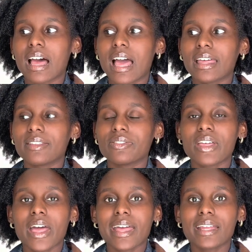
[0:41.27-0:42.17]
And
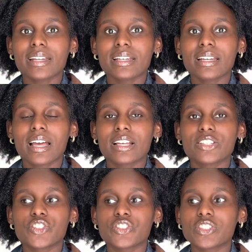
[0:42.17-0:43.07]
then
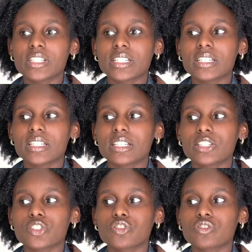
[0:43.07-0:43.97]
she
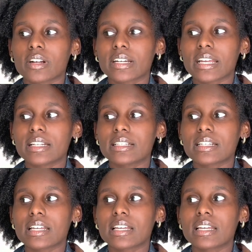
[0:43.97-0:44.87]
started
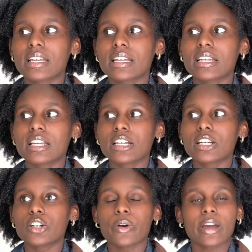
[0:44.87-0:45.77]

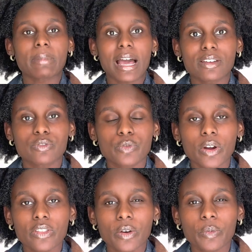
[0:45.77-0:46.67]
going back and
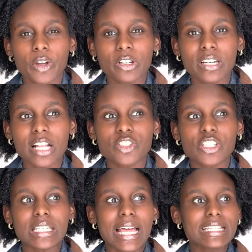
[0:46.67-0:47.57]
forth on whether or not she
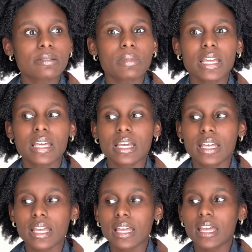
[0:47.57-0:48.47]
liked me.
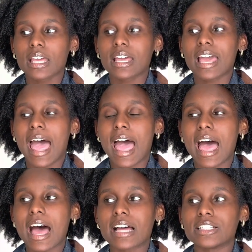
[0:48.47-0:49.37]

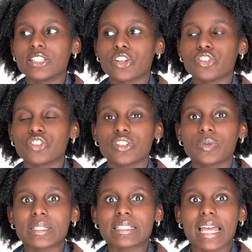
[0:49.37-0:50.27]
And she
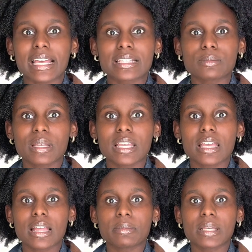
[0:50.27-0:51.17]
would text me
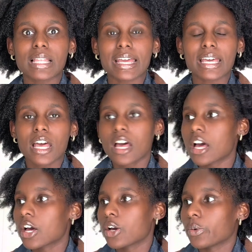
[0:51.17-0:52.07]
and be like,
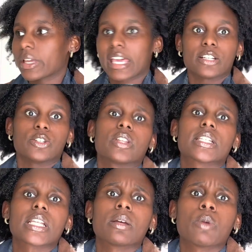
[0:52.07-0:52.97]
we can't do this
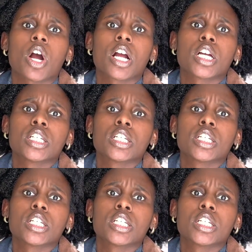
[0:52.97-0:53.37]
anymore.